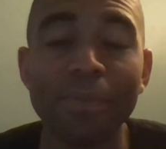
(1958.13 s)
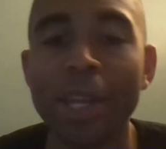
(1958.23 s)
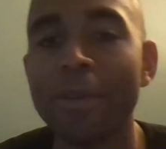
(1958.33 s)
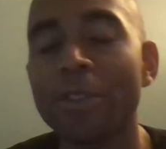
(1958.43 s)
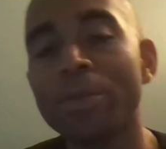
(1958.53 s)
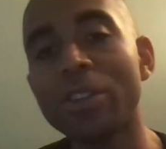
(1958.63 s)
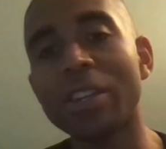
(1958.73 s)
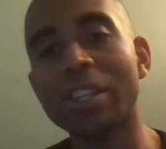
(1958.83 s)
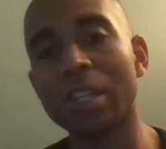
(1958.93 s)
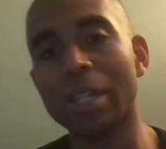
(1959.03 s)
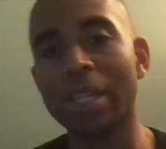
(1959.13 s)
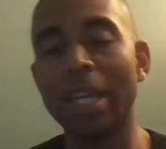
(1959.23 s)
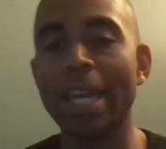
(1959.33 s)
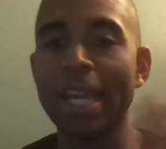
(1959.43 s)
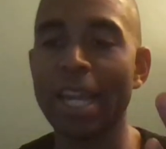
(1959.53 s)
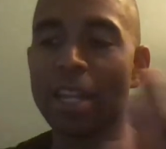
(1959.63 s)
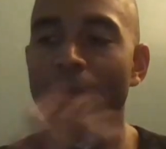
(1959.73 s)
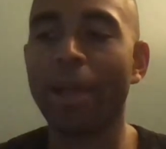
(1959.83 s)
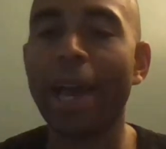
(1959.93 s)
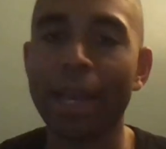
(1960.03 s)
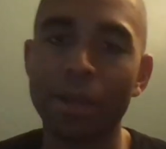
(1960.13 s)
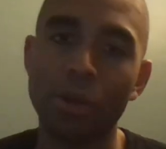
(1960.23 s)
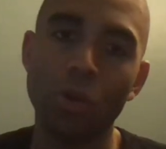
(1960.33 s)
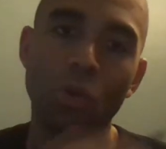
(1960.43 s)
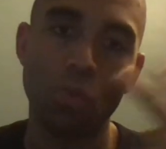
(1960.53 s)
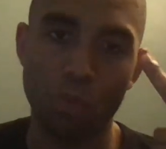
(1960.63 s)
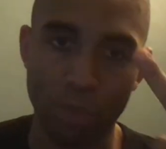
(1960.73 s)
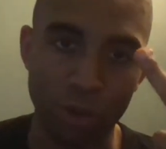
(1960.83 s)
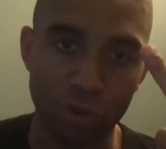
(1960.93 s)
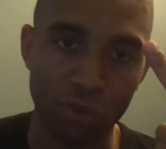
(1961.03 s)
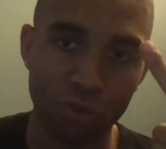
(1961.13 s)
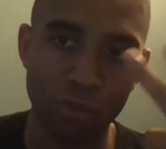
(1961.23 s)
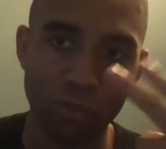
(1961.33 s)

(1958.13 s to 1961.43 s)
Anyways, appreciate you. Get in the black. Peace.